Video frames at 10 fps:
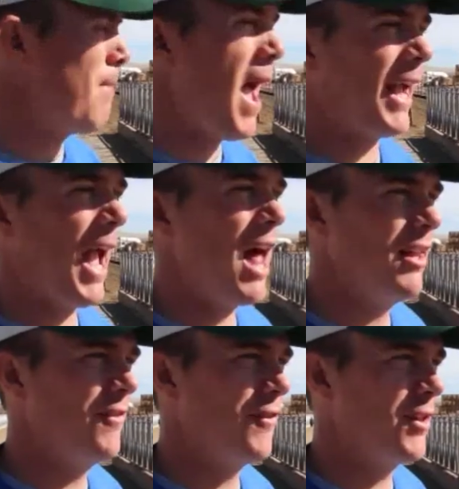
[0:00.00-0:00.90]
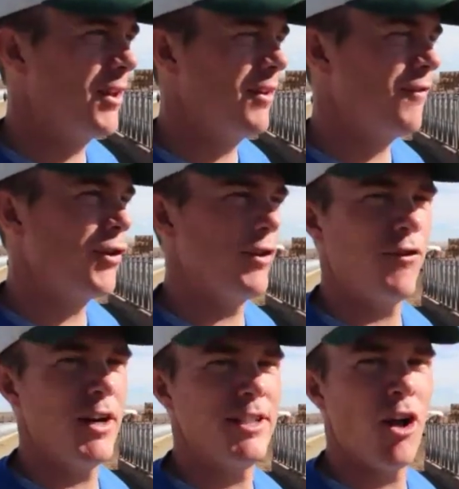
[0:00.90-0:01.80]
back alley for the
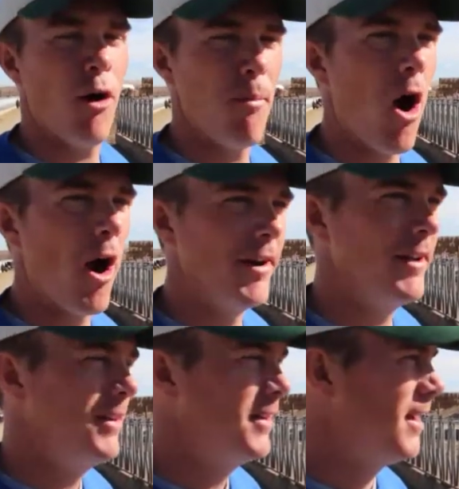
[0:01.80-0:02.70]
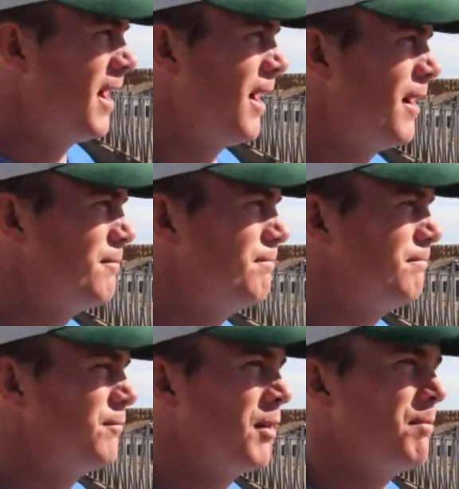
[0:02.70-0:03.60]
freestall barn.
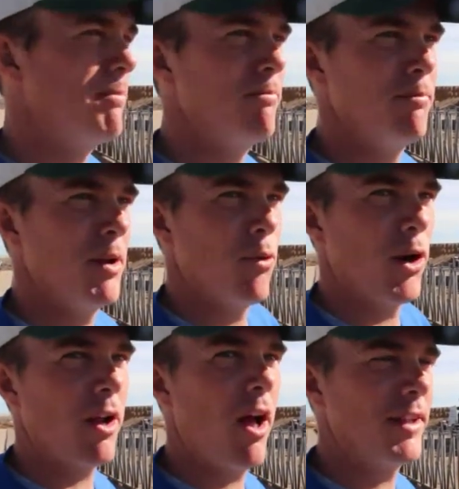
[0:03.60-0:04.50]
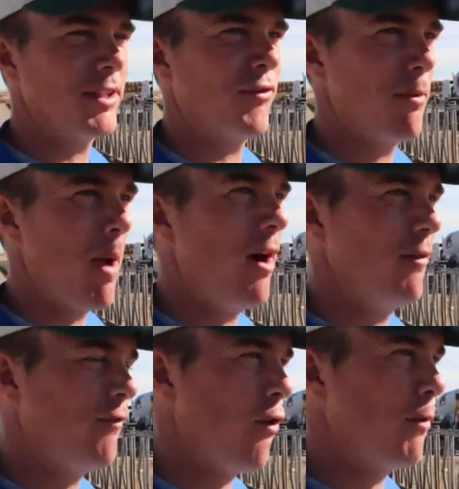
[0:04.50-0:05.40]
We've been working on this for about
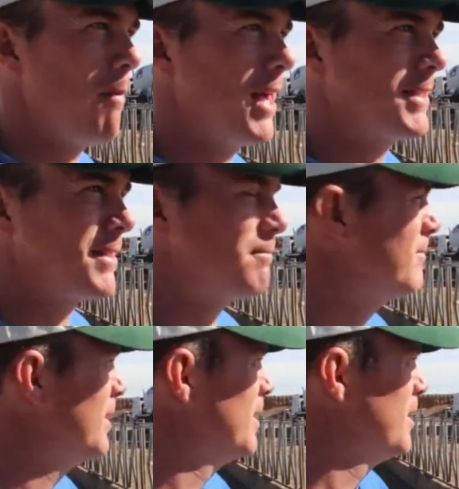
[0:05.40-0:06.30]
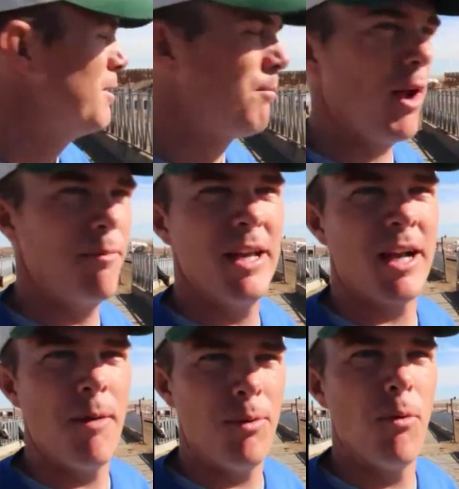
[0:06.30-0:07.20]
4 months, and probably be
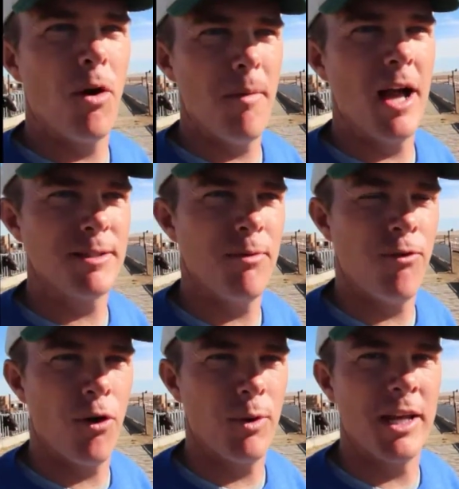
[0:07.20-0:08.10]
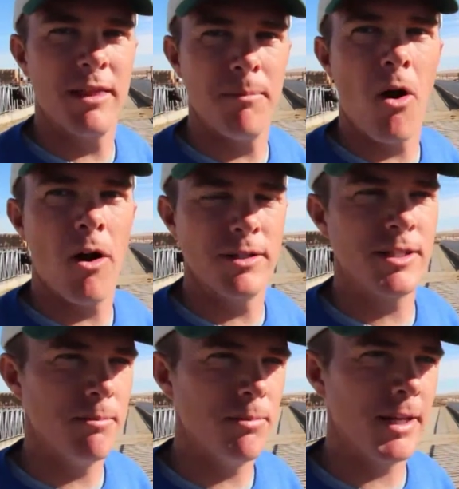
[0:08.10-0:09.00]
a couple more months before we get the barns
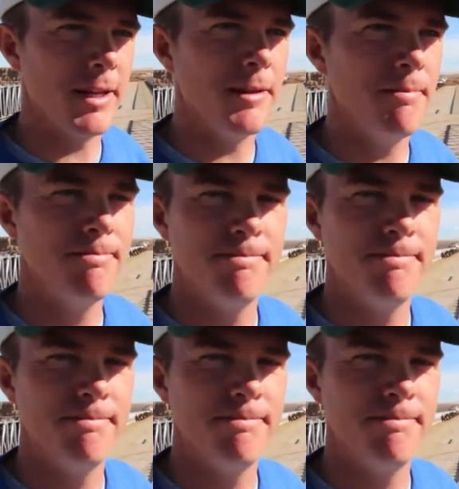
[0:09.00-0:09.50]
completed.